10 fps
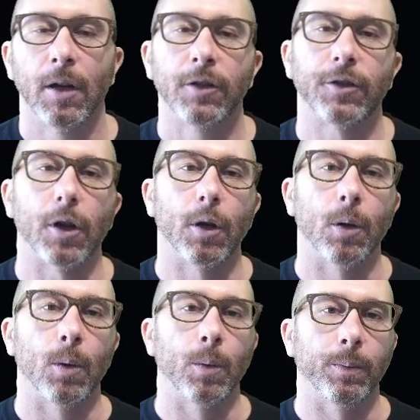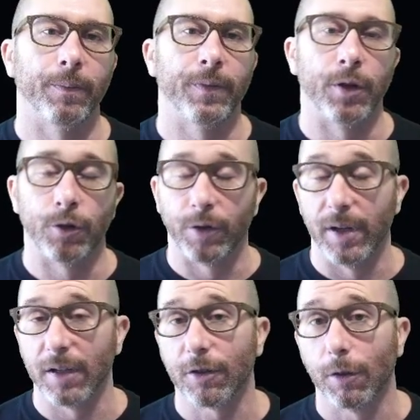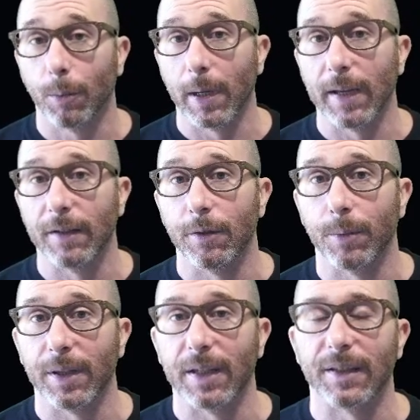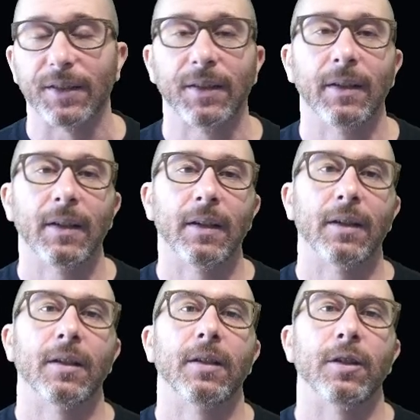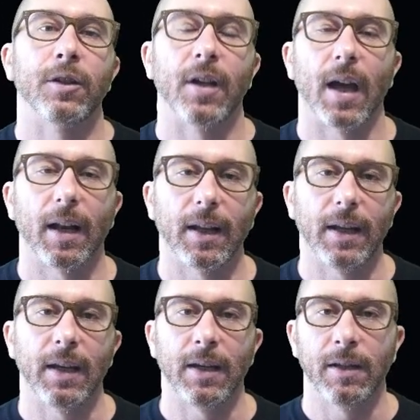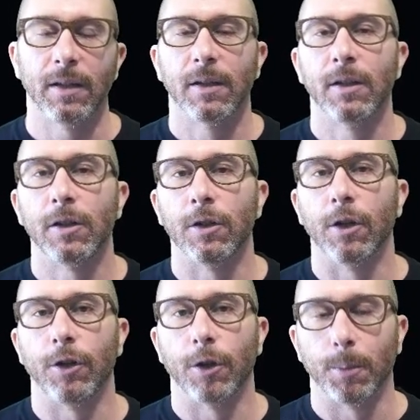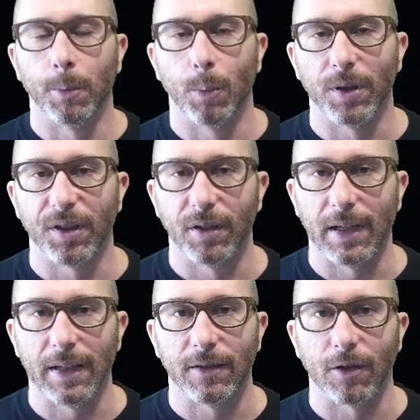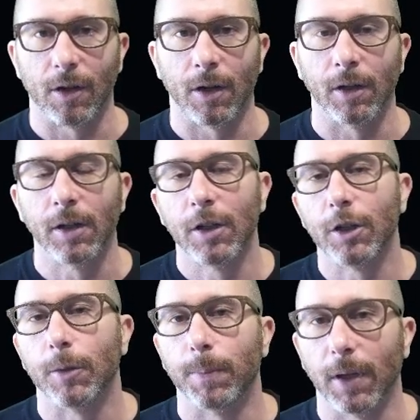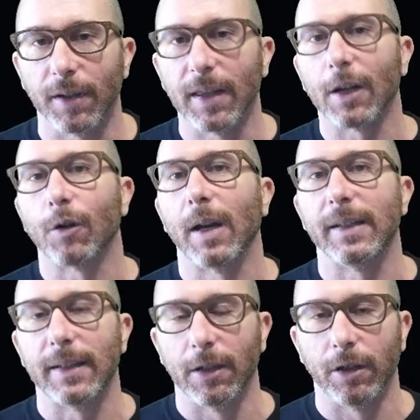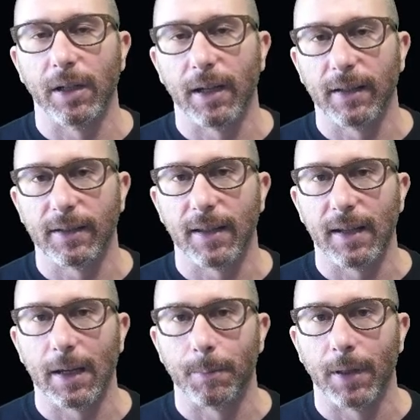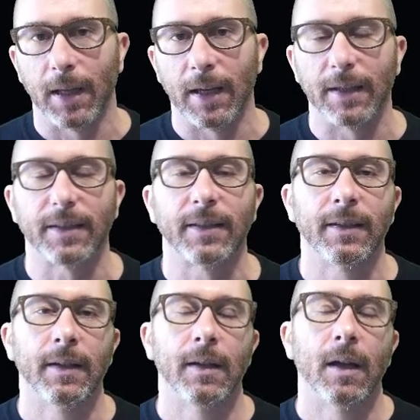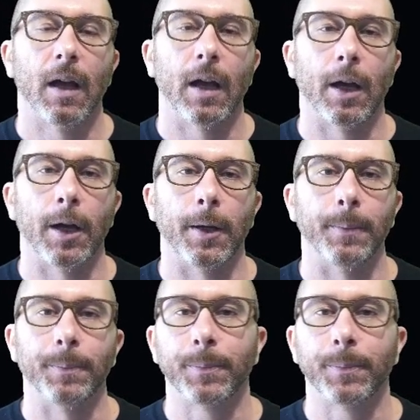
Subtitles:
So the traditional way of doing this, you got a lead, you determine what their needs are, you plug that criteria into the MLS, and